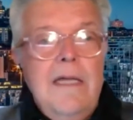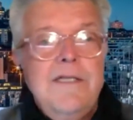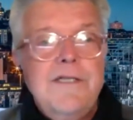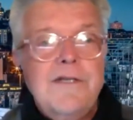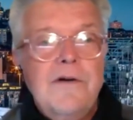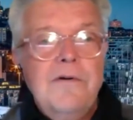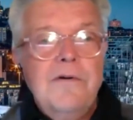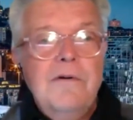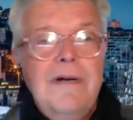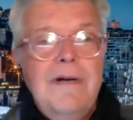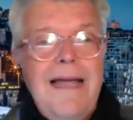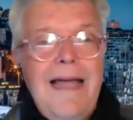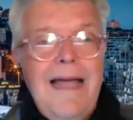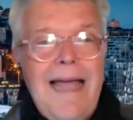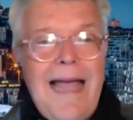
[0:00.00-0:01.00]
So
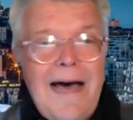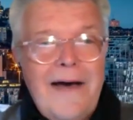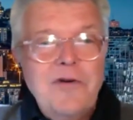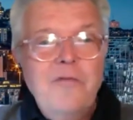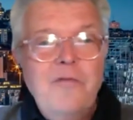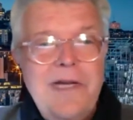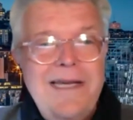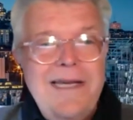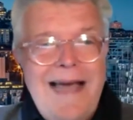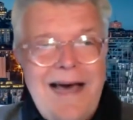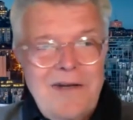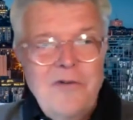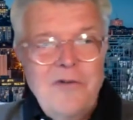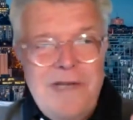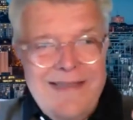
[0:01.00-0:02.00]
how do
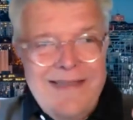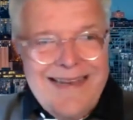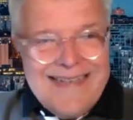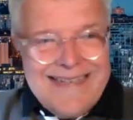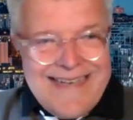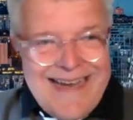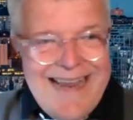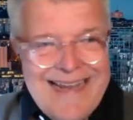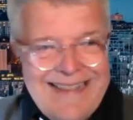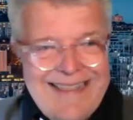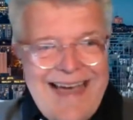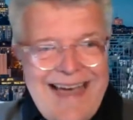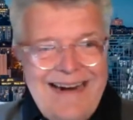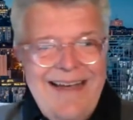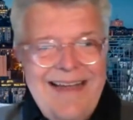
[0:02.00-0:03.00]
we then take
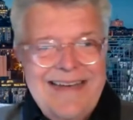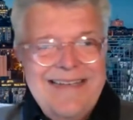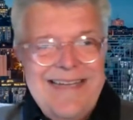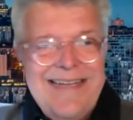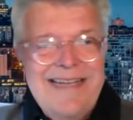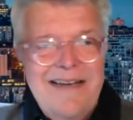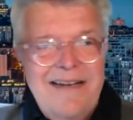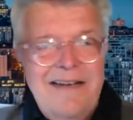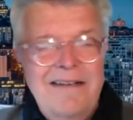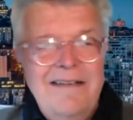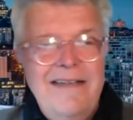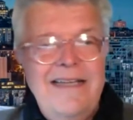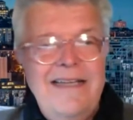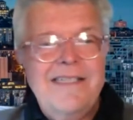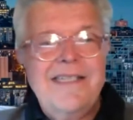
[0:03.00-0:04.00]
that
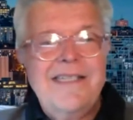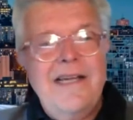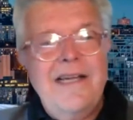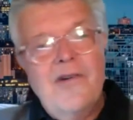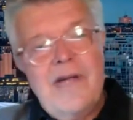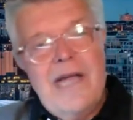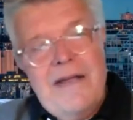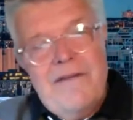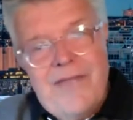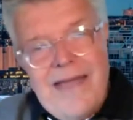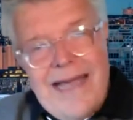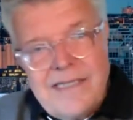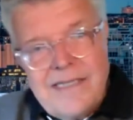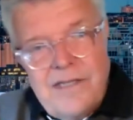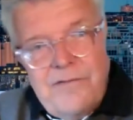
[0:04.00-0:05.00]
idea and say, okay, if
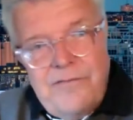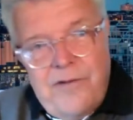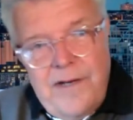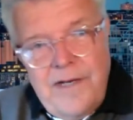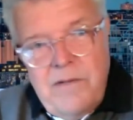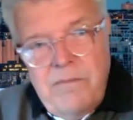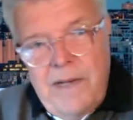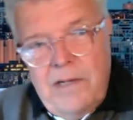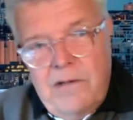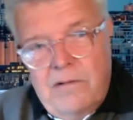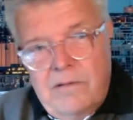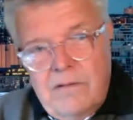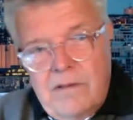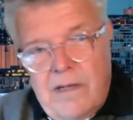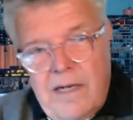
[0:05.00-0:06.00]
that's the
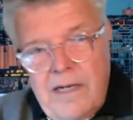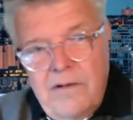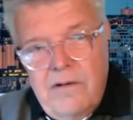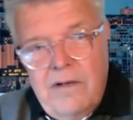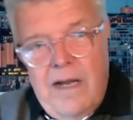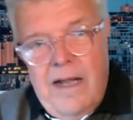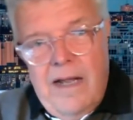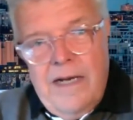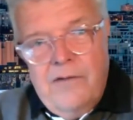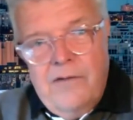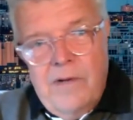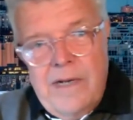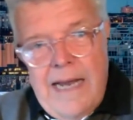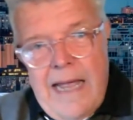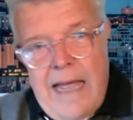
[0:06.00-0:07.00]
fundamental underlying
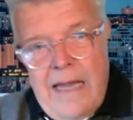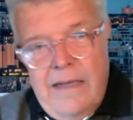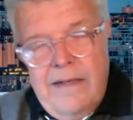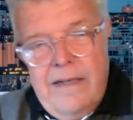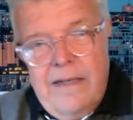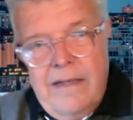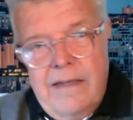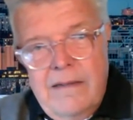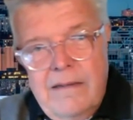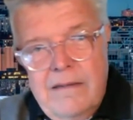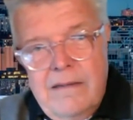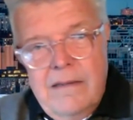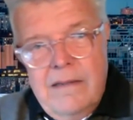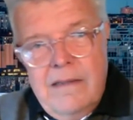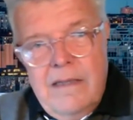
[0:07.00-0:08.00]
reality,
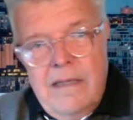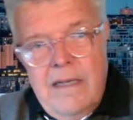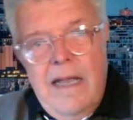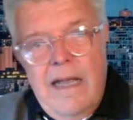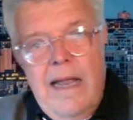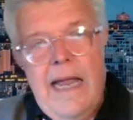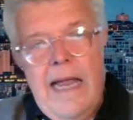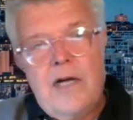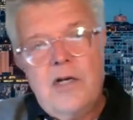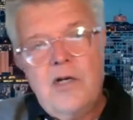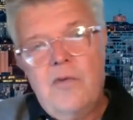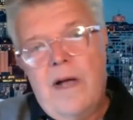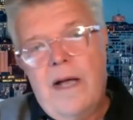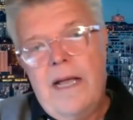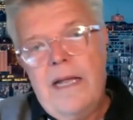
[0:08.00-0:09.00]
how
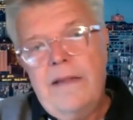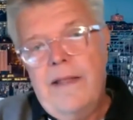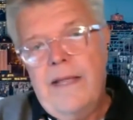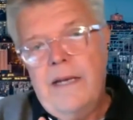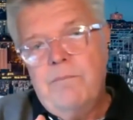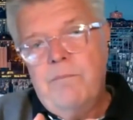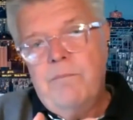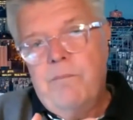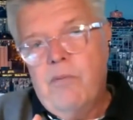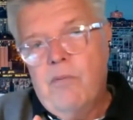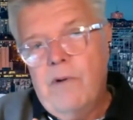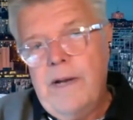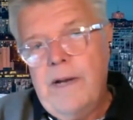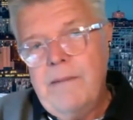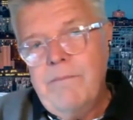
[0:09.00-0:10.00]
do I then
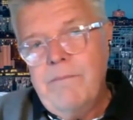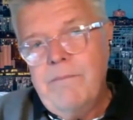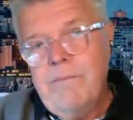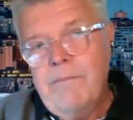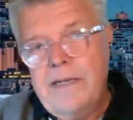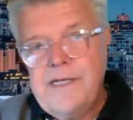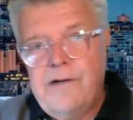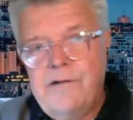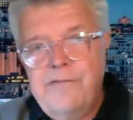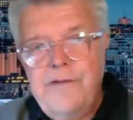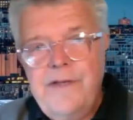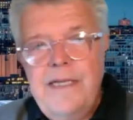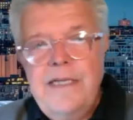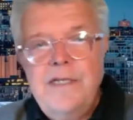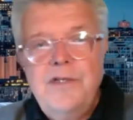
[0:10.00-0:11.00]
bring myself
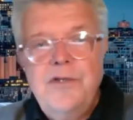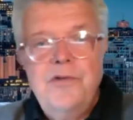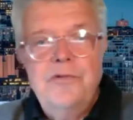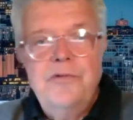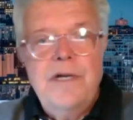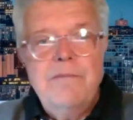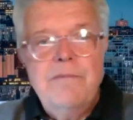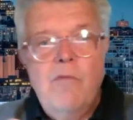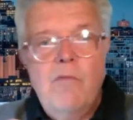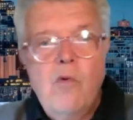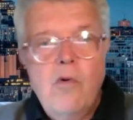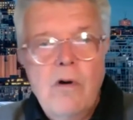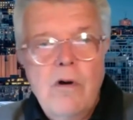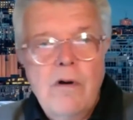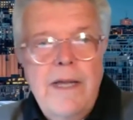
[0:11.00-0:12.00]
into it
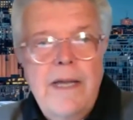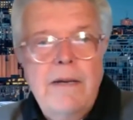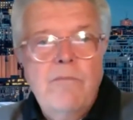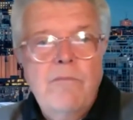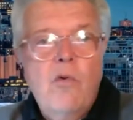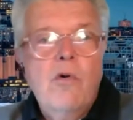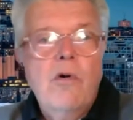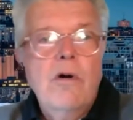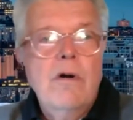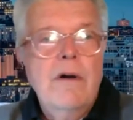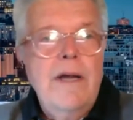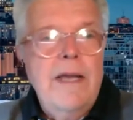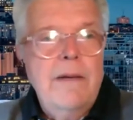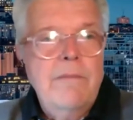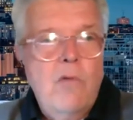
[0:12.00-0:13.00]
more and
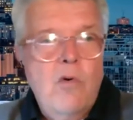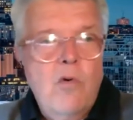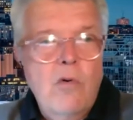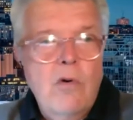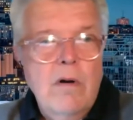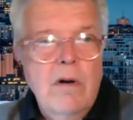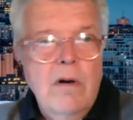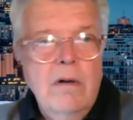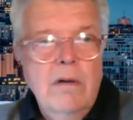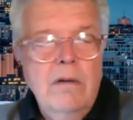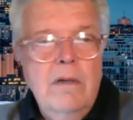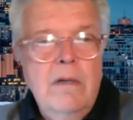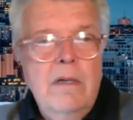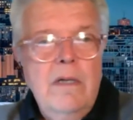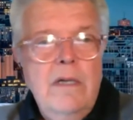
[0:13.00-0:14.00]
more and more
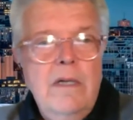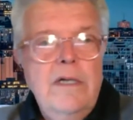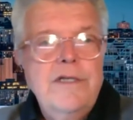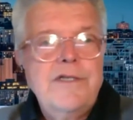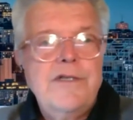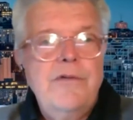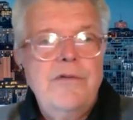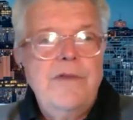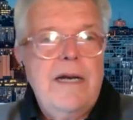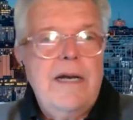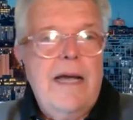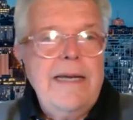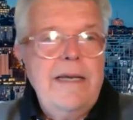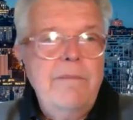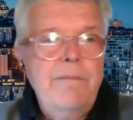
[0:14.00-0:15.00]
so that
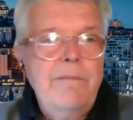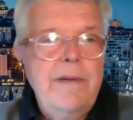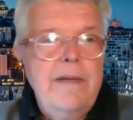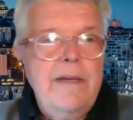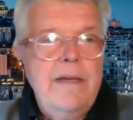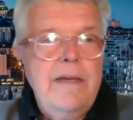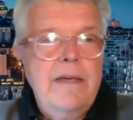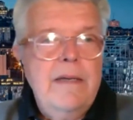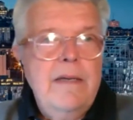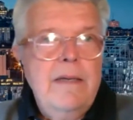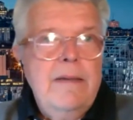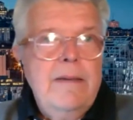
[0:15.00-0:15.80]
I can be